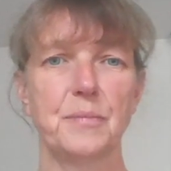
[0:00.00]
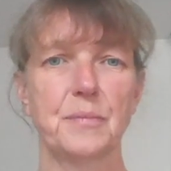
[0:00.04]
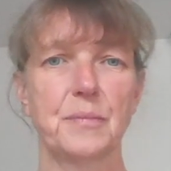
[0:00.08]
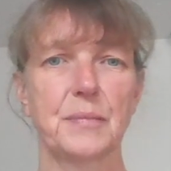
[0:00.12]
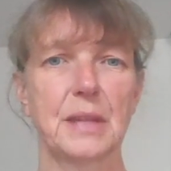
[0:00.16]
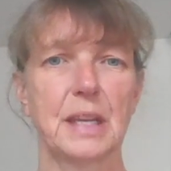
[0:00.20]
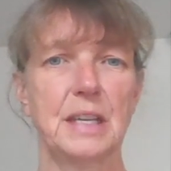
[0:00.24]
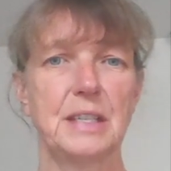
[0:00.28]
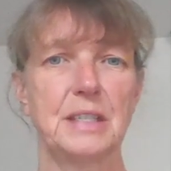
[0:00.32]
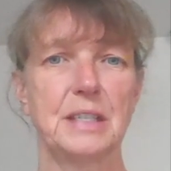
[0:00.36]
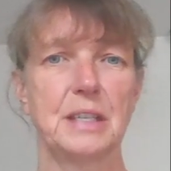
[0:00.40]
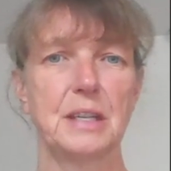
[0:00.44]

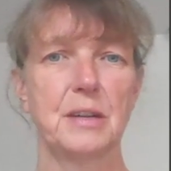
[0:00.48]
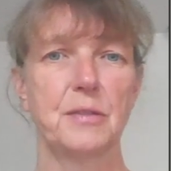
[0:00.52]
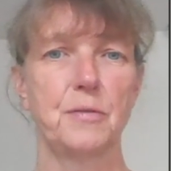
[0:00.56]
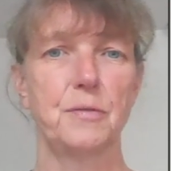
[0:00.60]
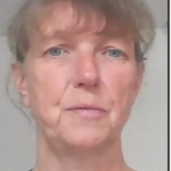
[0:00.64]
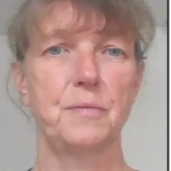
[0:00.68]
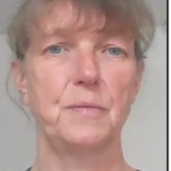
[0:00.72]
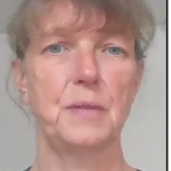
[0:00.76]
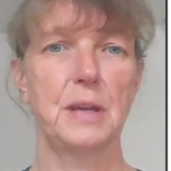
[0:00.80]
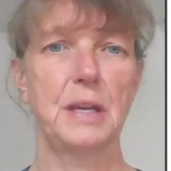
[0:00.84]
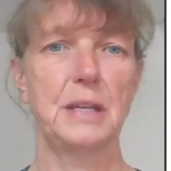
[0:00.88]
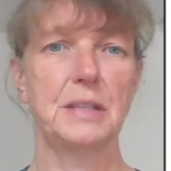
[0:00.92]
is
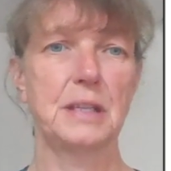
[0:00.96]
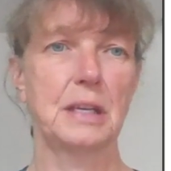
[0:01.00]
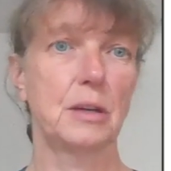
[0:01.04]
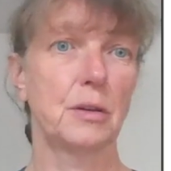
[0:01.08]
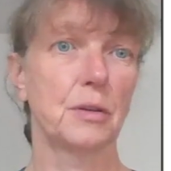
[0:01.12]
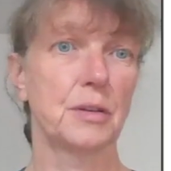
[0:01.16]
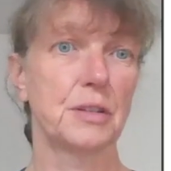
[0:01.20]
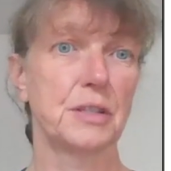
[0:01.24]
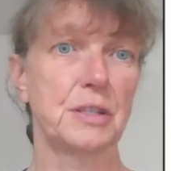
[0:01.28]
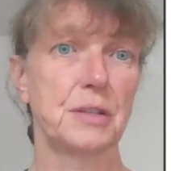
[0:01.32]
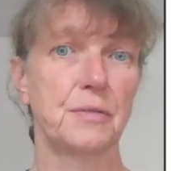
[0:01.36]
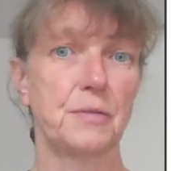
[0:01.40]
it
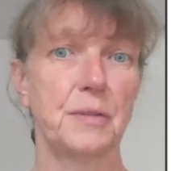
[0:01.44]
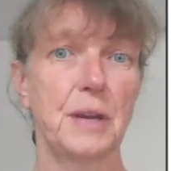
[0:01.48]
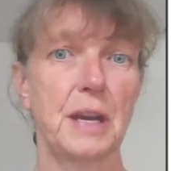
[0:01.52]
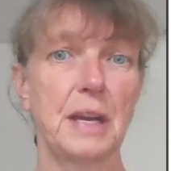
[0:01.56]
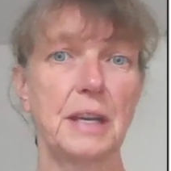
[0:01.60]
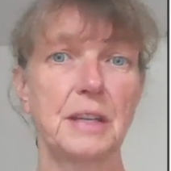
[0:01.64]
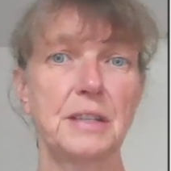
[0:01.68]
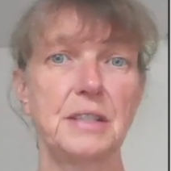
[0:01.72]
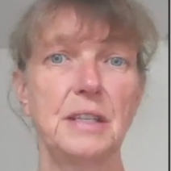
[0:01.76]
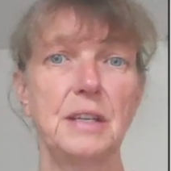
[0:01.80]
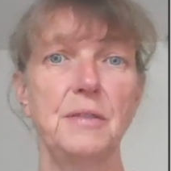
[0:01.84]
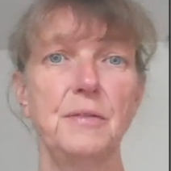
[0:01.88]
cost
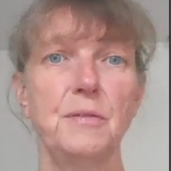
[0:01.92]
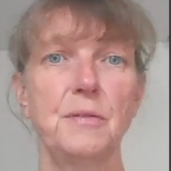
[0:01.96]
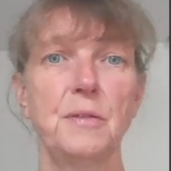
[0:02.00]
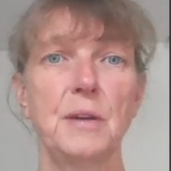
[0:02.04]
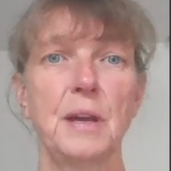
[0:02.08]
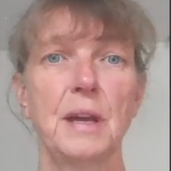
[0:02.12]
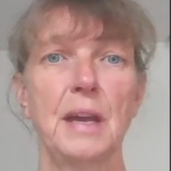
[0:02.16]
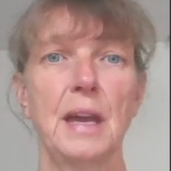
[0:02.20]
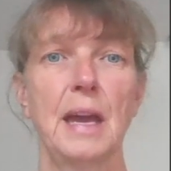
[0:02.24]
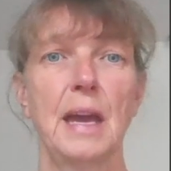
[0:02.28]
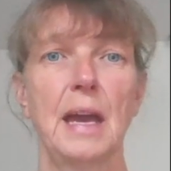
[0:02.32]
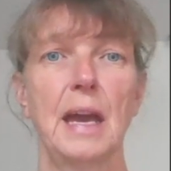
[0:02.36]
effective,
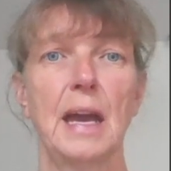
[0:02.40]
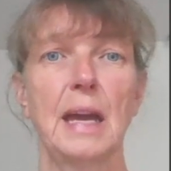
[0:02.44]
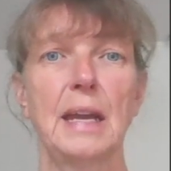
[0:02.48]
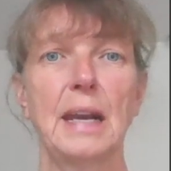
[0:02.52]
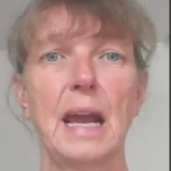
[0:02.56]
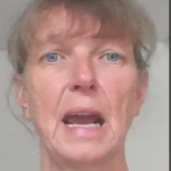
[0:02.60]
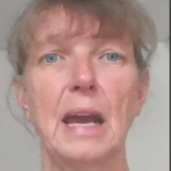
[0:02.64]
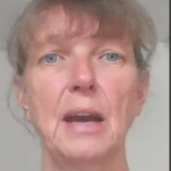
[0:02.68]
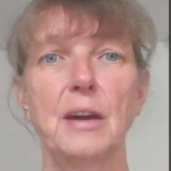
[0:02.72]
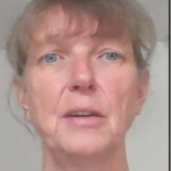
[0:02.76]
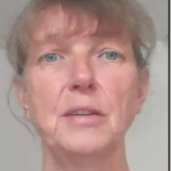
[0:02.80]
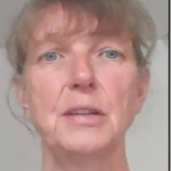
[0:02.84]
and
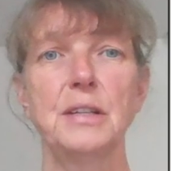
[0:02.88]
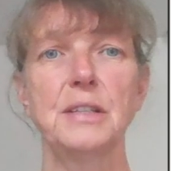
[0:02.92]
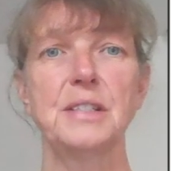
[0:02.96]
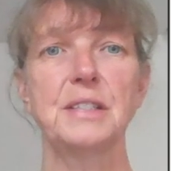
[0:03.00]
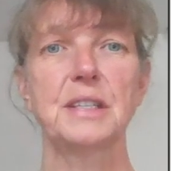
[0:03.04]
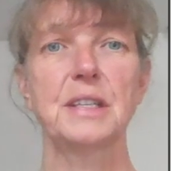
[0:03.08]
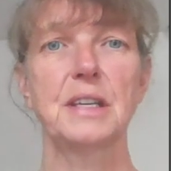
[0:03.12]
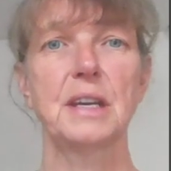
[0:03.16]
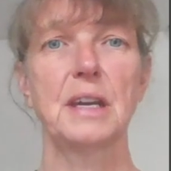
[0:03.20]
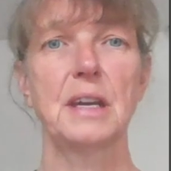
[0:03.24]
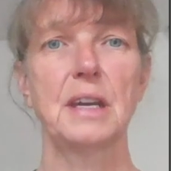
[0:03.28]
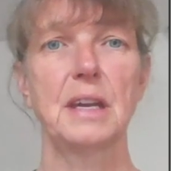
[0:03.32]
how does
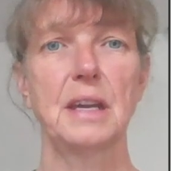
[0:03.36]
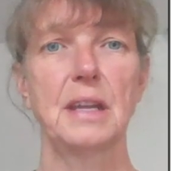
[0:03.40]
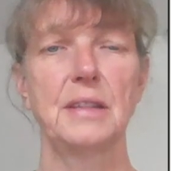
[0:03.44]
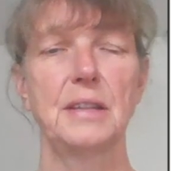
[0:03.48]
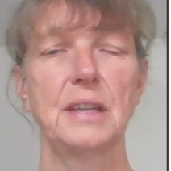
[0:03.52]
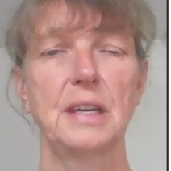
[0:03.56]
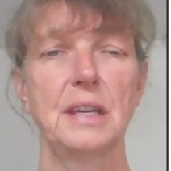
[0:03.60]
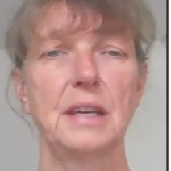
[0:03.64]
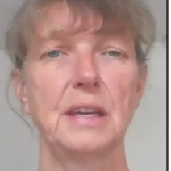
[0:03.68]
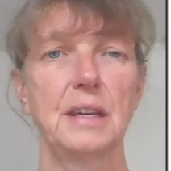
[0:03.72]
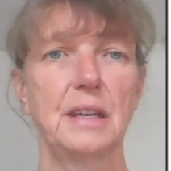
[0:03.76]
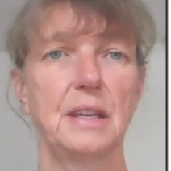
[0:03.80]

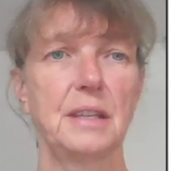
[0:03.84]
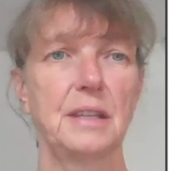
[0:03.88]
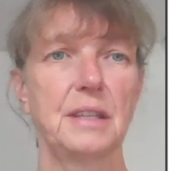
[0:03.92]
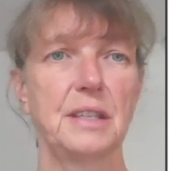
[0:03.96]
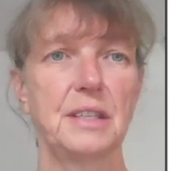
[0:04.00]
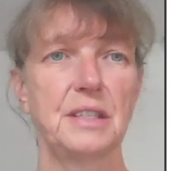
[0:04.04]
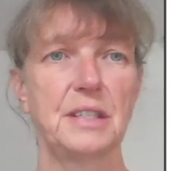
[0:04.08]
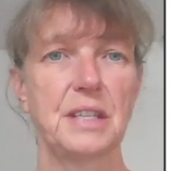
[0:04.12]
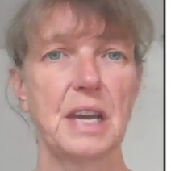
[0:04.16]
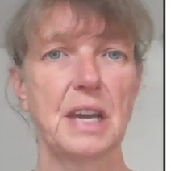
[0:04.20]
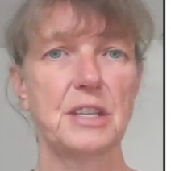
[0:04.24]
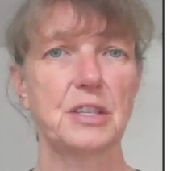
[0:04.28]

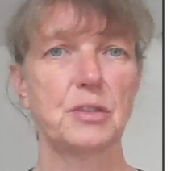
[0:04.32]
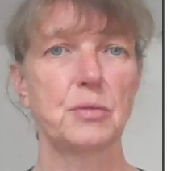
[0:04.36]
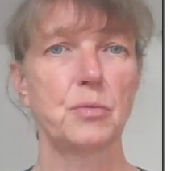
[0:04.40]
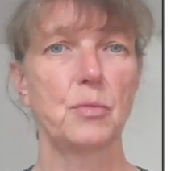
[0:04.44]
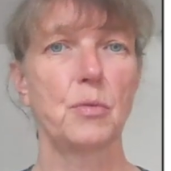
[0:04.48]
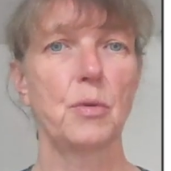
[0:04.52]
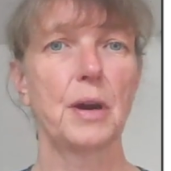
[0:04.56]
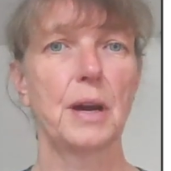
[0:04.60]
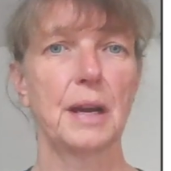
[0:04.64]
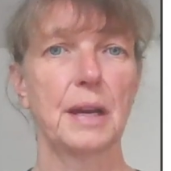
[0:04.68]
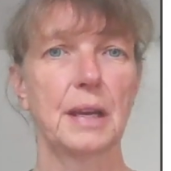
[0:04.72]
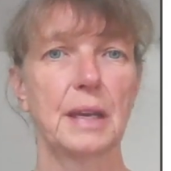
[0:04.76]
the test
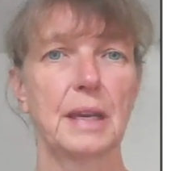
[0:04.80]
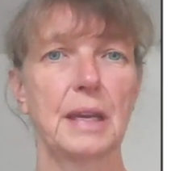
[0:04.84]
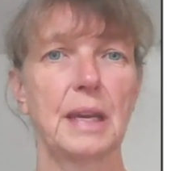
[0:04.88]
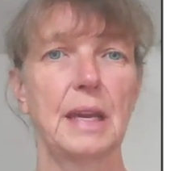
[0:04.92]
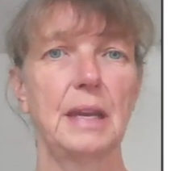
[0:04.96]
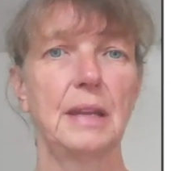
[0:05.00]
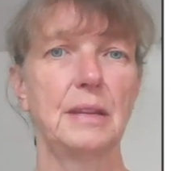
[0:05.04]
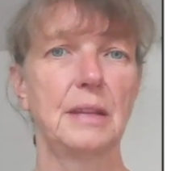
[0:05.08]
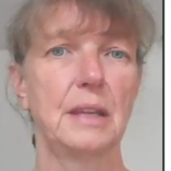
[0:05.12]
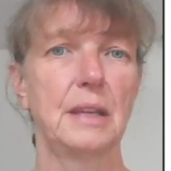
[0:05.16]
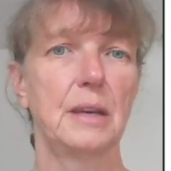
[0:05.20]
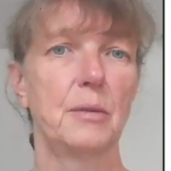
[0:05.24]
work
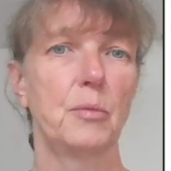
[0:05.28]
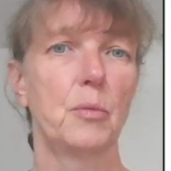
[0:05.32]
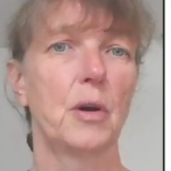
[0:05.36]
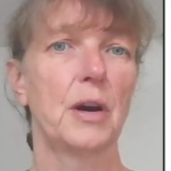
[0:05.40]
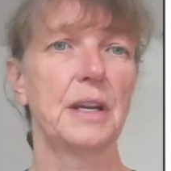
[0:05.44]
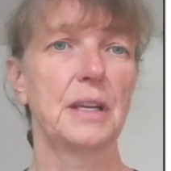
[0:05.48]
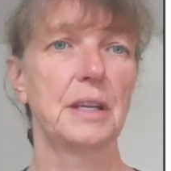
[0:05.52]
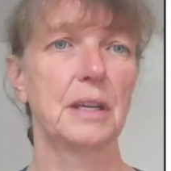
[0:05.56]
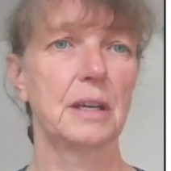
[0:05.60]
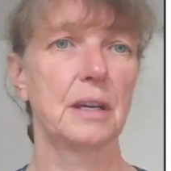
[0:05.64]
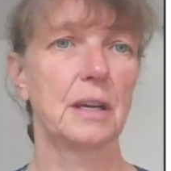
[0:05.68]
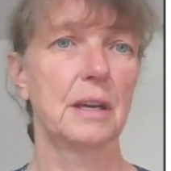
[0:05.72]
in the
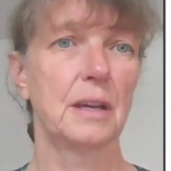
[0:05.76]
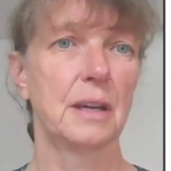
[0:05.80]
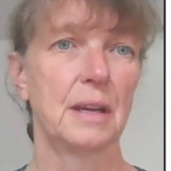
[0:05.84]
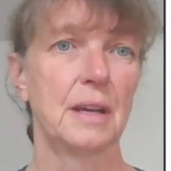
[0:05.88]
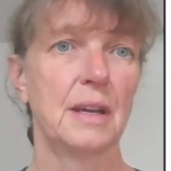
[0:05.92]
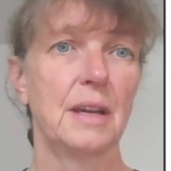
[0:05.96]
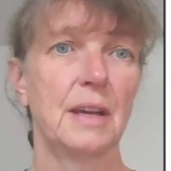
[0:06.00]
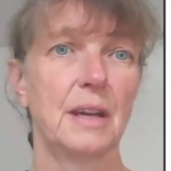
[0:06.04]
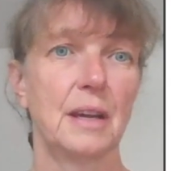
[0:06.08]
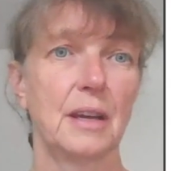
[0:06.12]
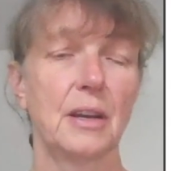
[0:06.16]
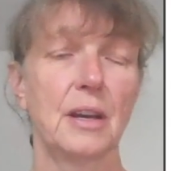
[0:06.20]
wider
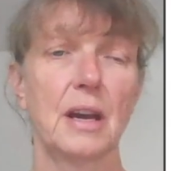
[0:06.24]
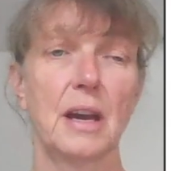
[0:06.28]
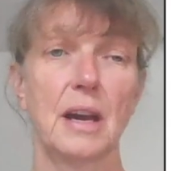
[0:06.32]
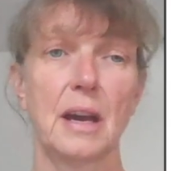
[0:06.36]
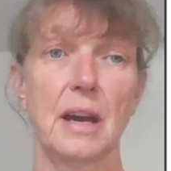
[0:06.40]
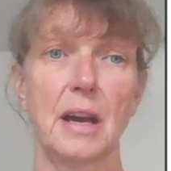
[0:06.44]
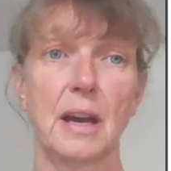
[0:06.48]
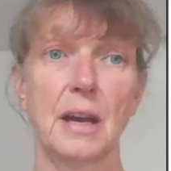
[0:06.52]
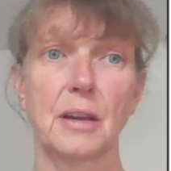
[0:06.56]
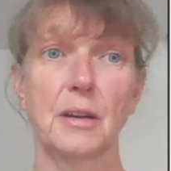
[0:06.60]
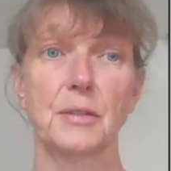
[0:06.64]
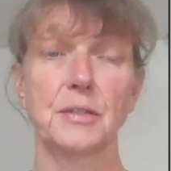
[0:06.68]

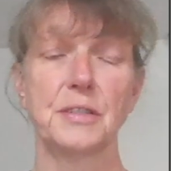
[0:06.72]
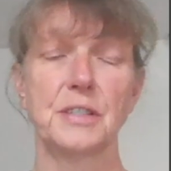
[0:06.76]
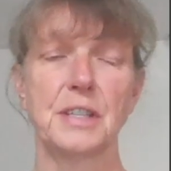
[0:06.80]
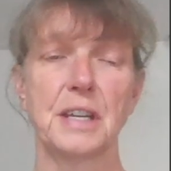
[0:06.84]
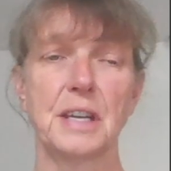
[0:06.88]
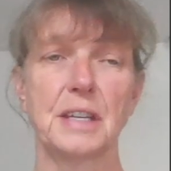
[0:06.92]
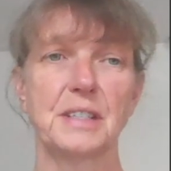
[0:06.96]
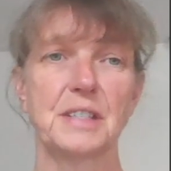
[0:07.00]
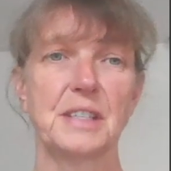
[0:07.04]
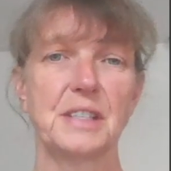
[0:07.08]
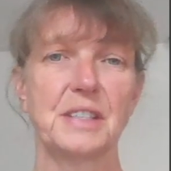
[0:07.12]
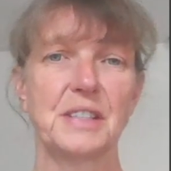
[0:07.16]

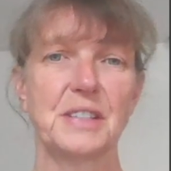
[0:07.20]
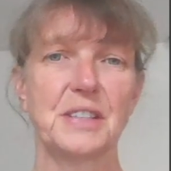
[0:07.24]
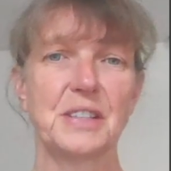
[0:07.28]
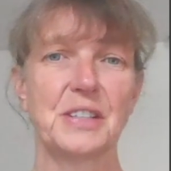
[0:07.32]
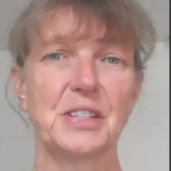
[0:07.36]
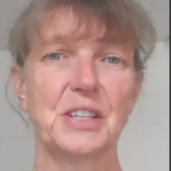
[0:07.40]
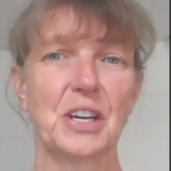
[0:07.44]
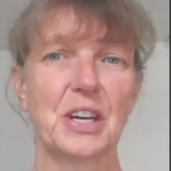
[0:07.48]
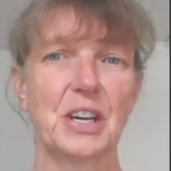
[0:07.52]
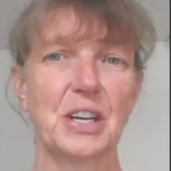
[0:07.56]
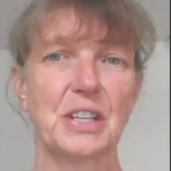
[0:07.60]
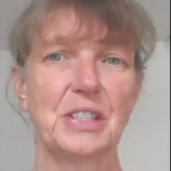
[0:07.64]
context in
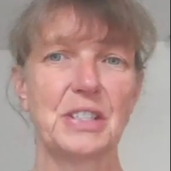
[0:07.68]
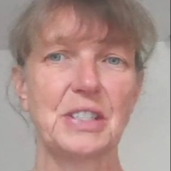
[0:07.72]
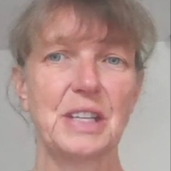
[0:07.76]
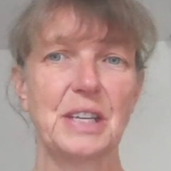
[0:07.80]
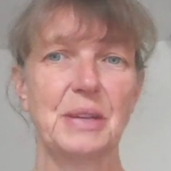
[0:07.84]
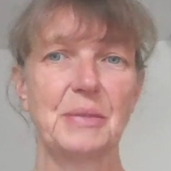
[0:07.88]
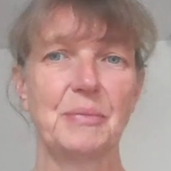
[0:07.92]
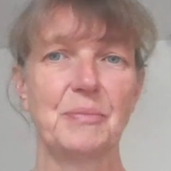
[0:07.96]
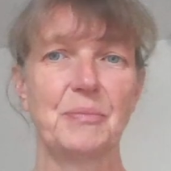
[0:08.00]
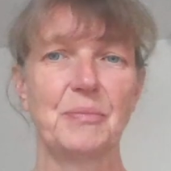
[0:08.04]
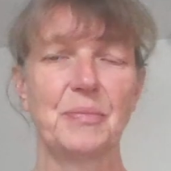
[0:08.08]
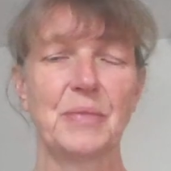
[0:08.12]
society.